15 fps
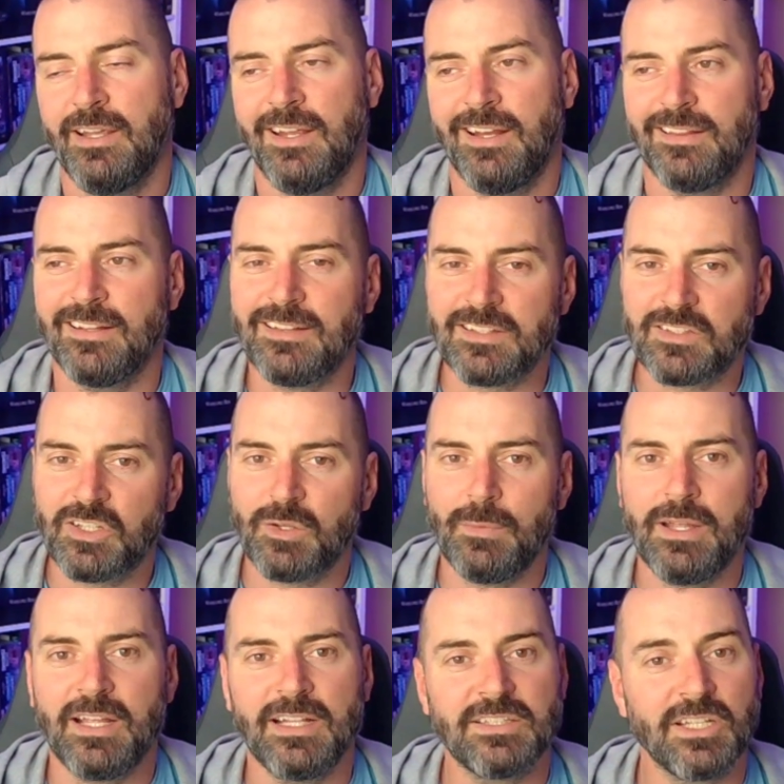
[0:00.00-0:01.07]
And I think it's gonna
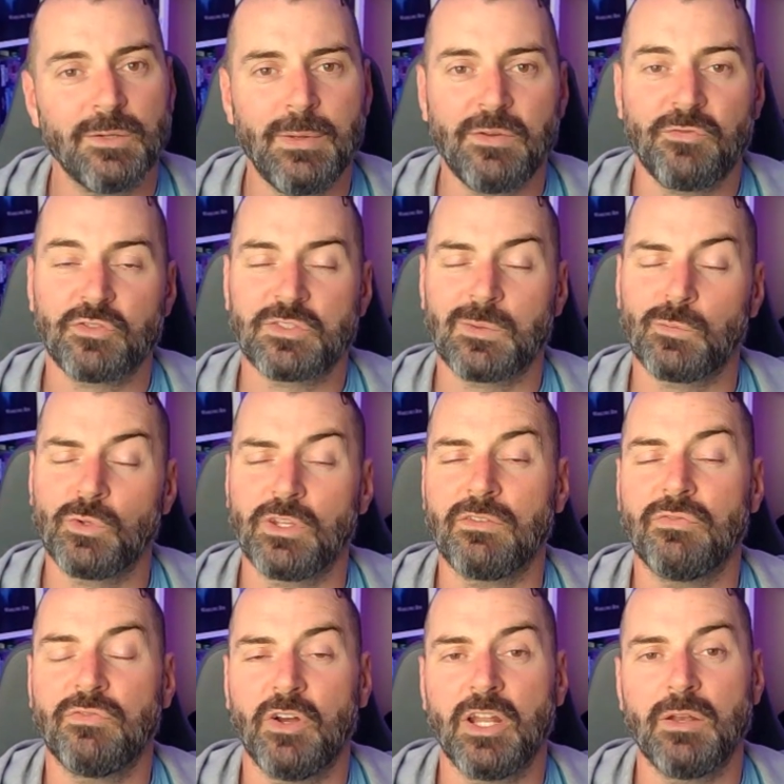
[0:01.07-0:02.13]
make for some really
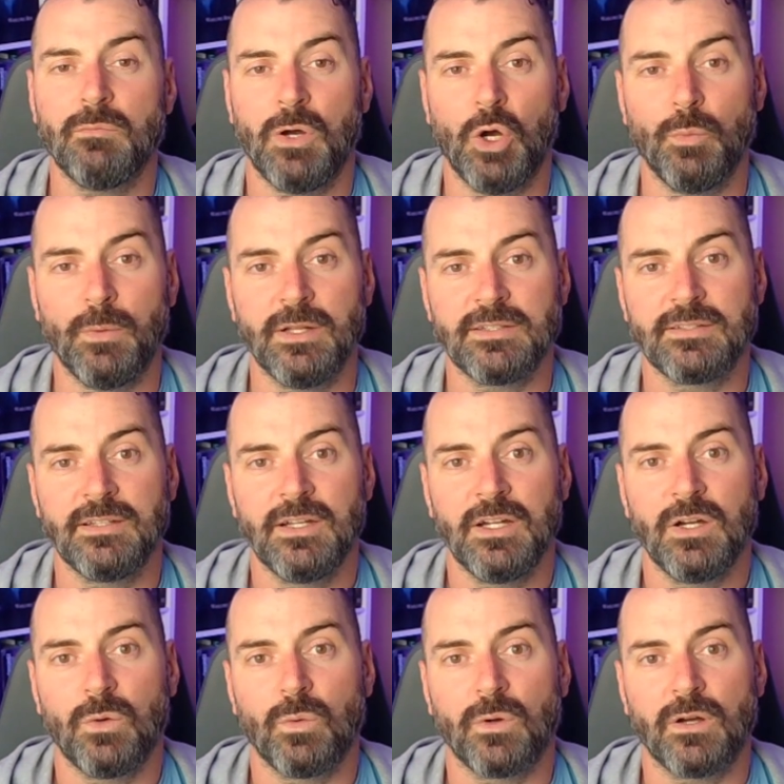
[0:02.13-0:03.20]
fun moments.
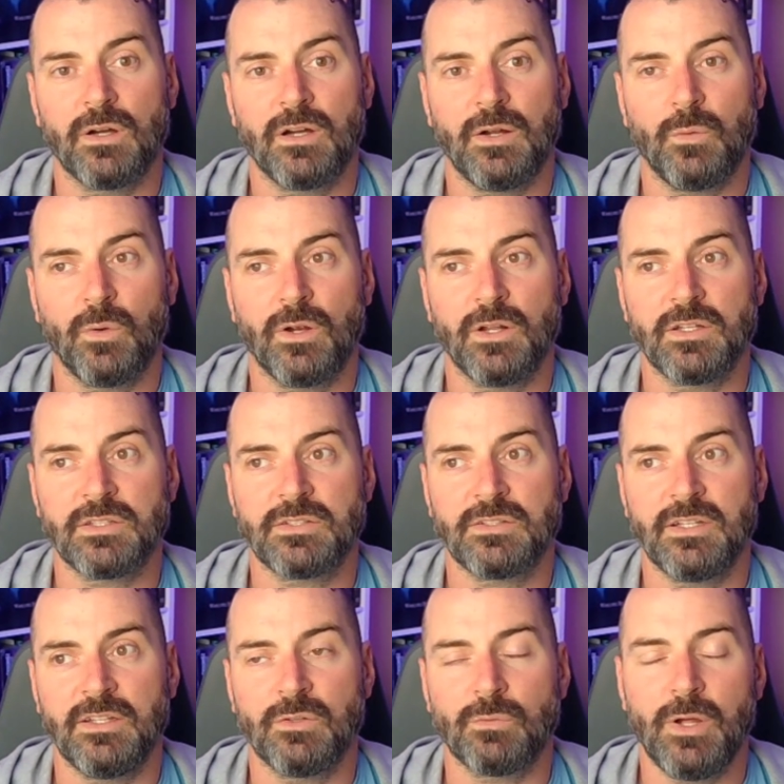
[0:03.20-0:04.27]
Whereas
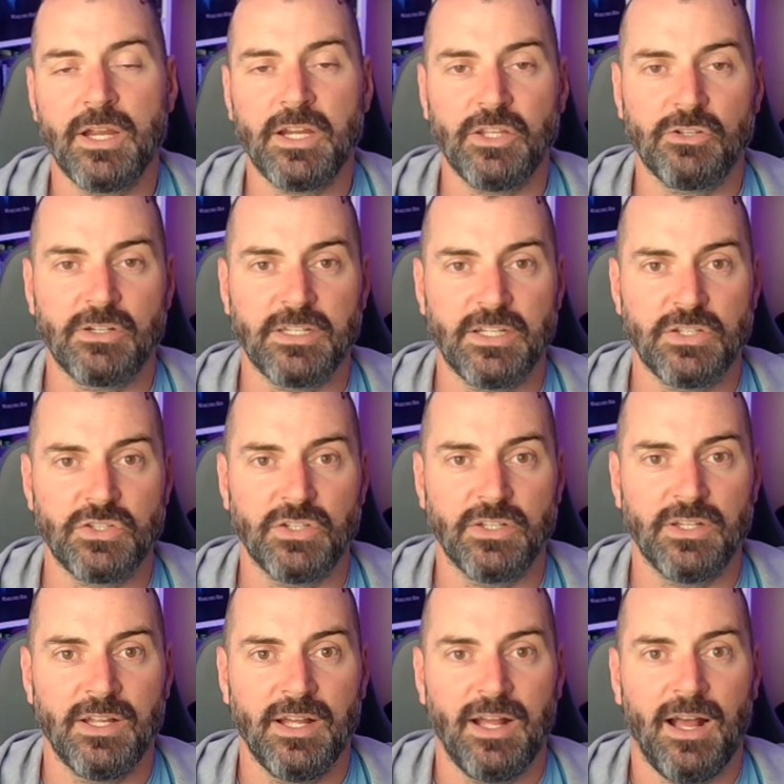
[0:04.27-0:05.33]
in the regular
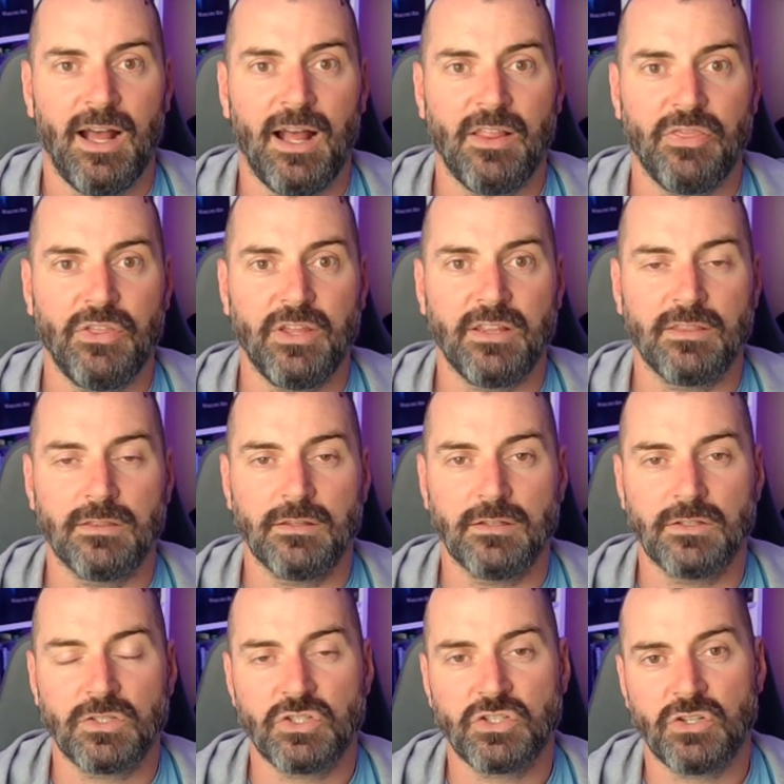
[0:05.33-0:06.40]
edition, I think
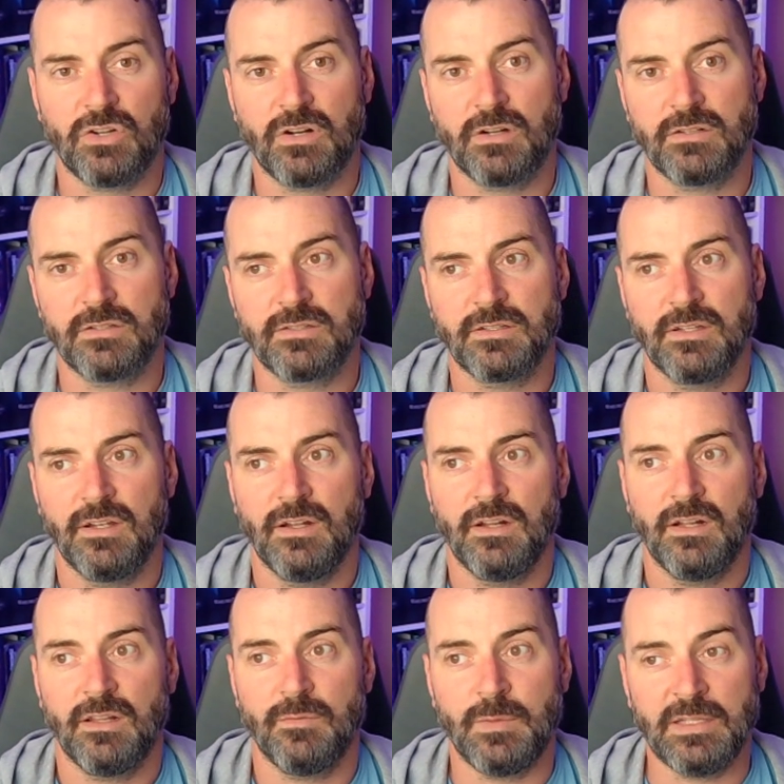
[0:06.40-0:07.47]
the shards,
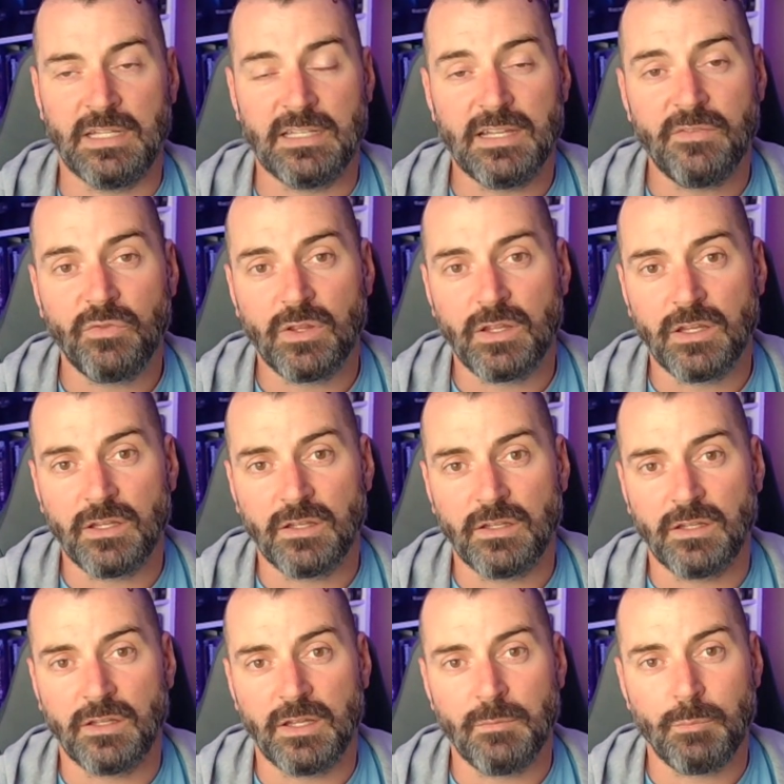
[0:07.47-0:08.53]
they definitely
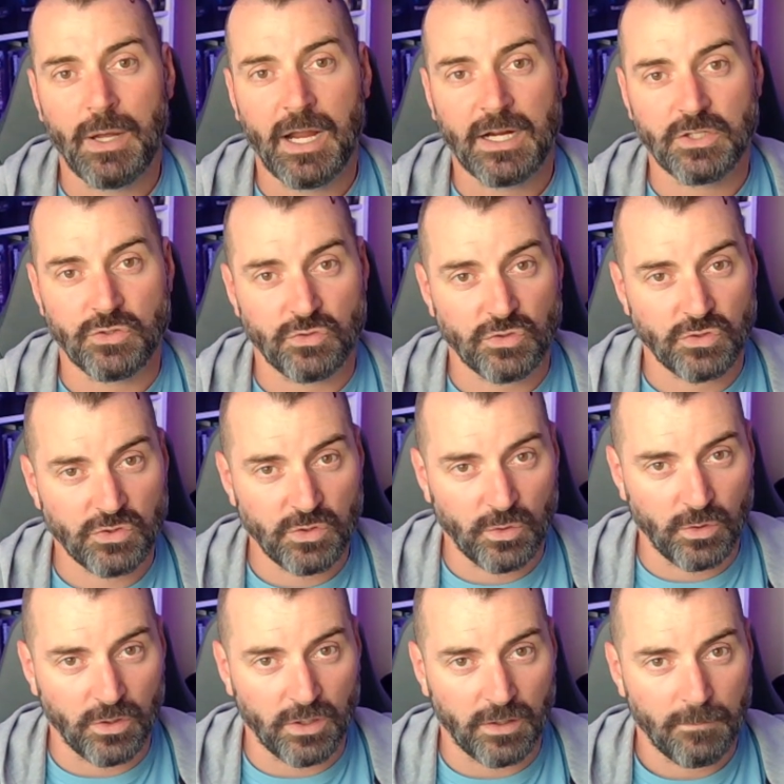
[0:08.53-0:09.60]
impact your
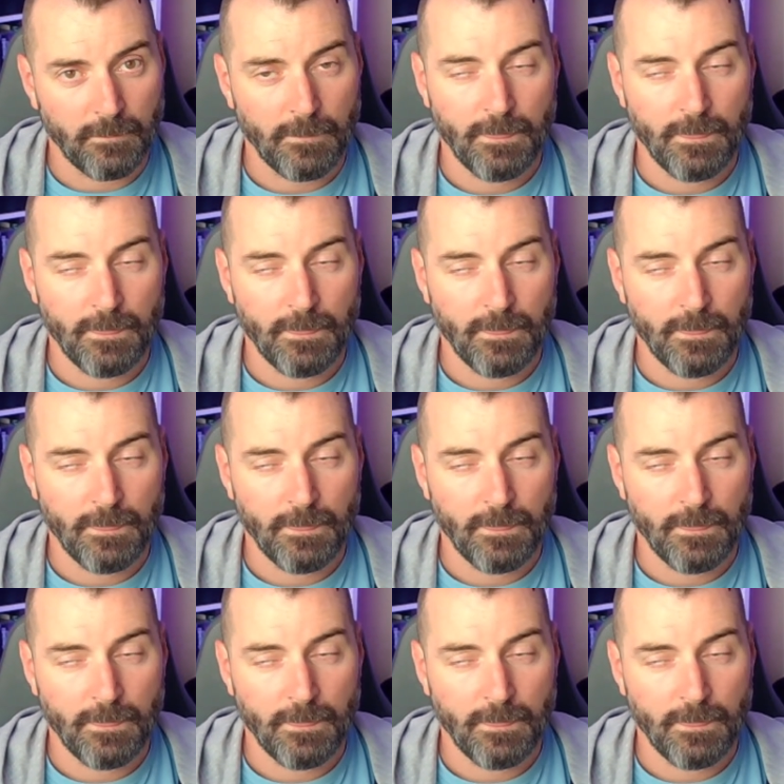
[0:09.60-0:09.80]
score.